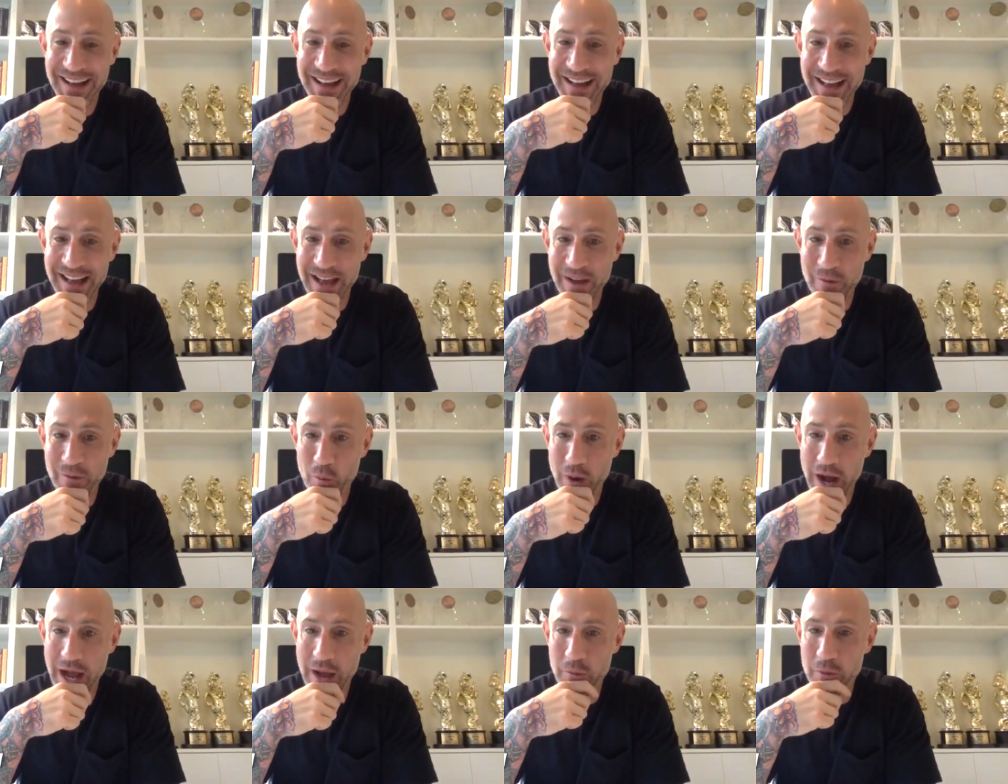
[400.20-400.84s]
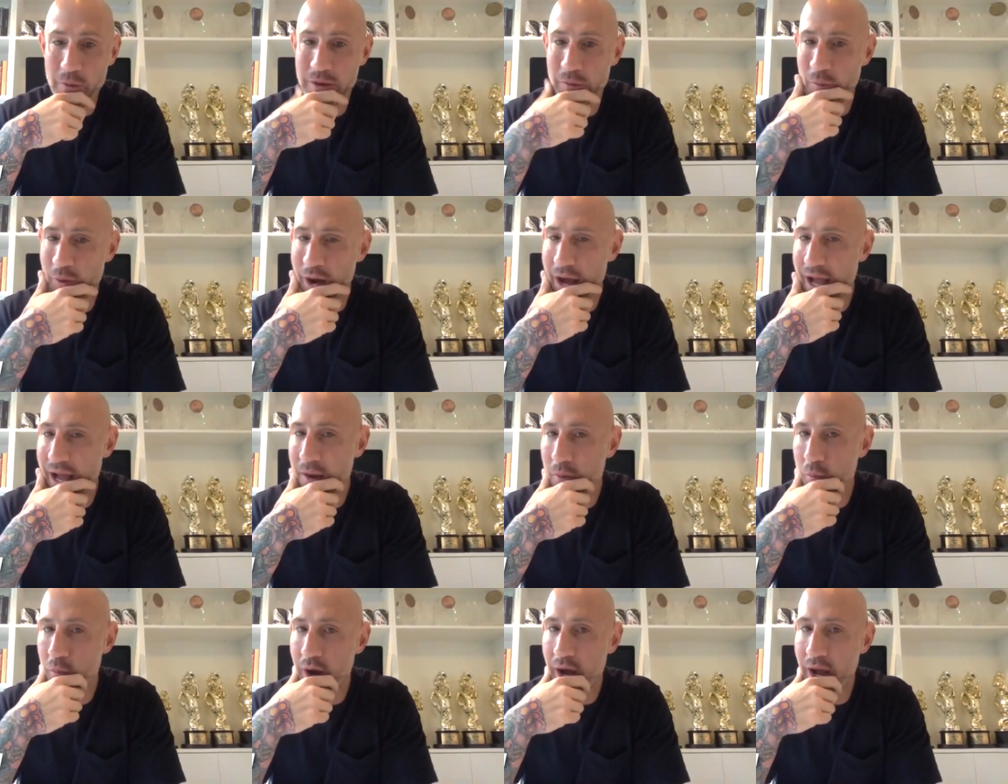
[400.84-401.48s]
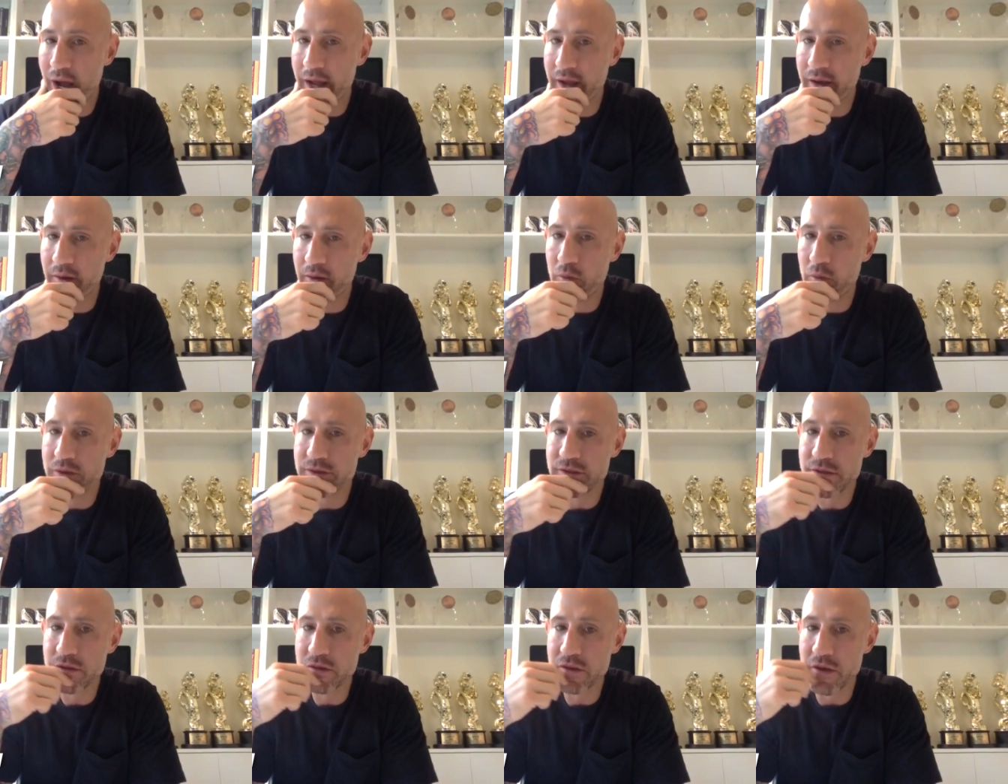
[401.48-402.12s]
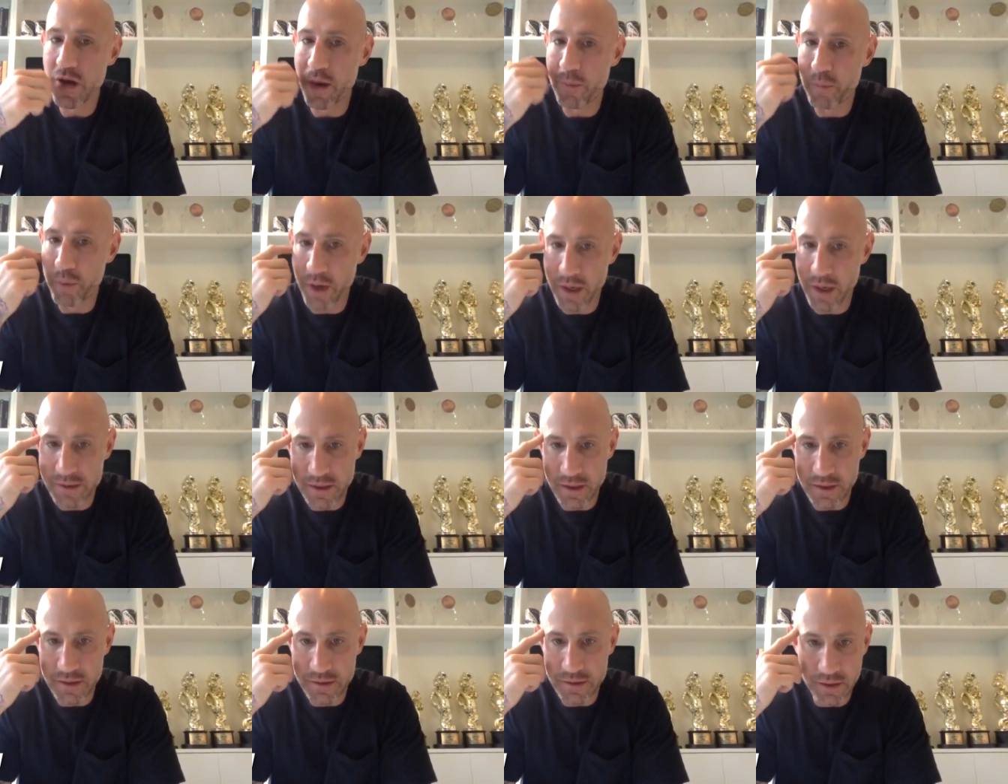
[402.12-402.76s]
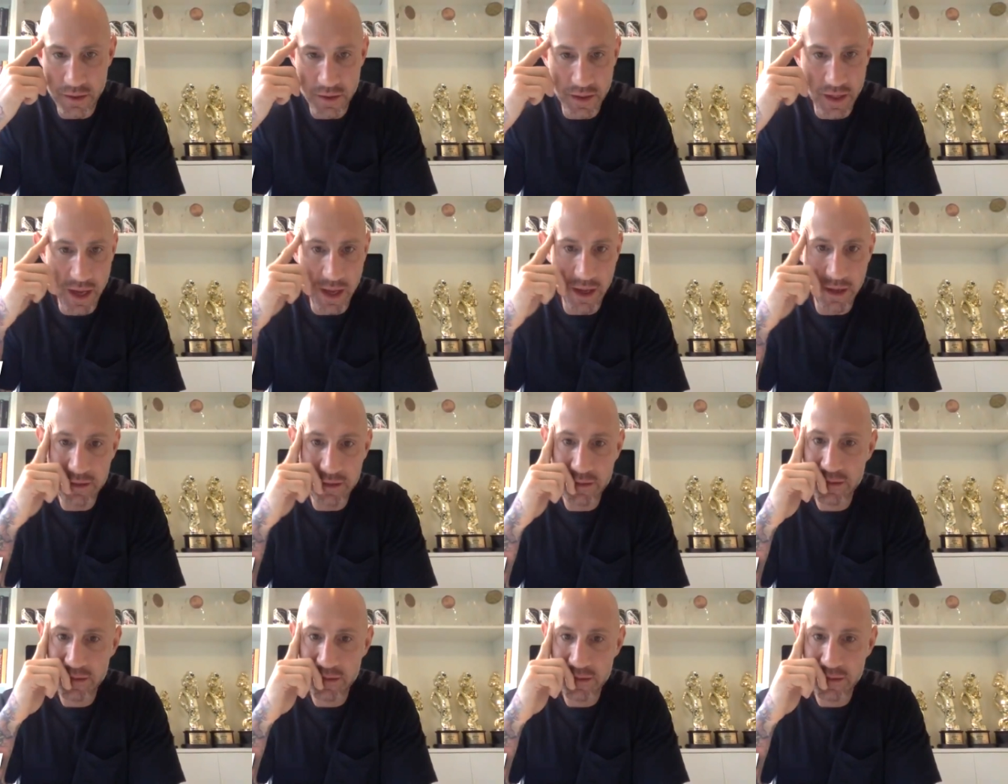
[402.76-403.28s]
And why? What's the thought process on that?